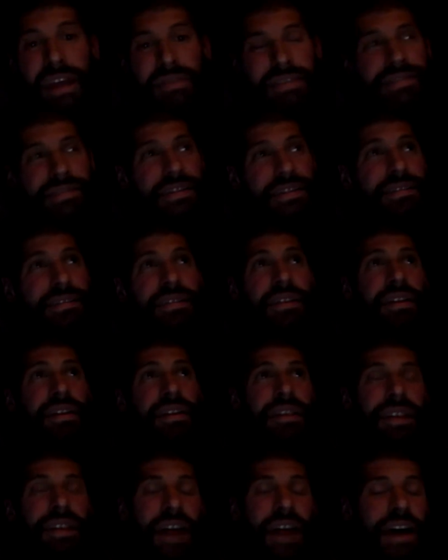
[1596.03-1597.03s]
the guys
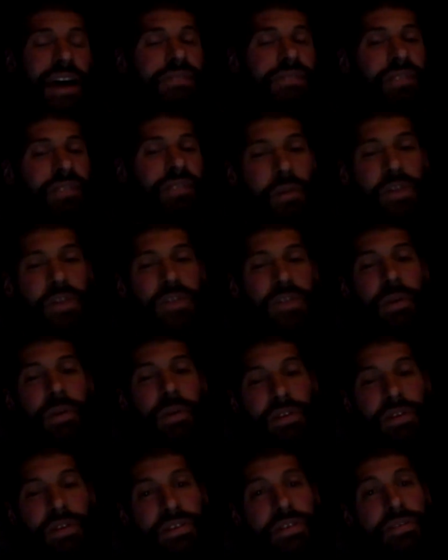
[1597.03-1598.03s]
for the most part are
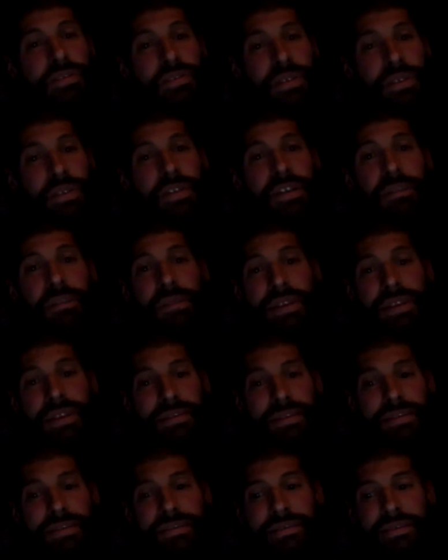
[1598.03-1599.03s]
still tuned in because
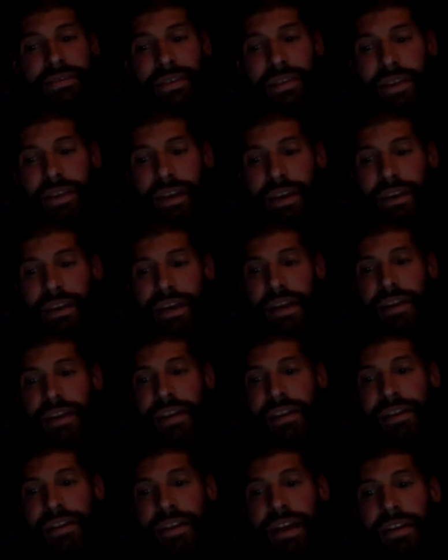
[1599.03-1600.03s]
it's at the end of the
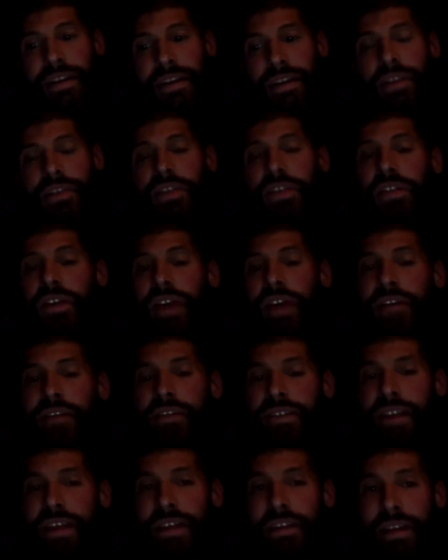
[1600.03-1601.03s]
day, the only thing you have at
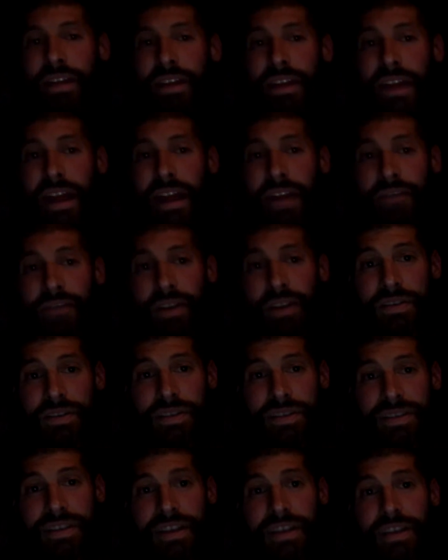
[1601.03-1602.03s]
the end in the NFL is a
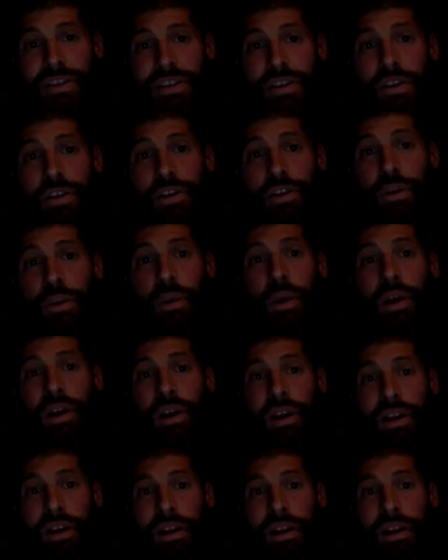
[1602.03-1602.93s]
signature on your work,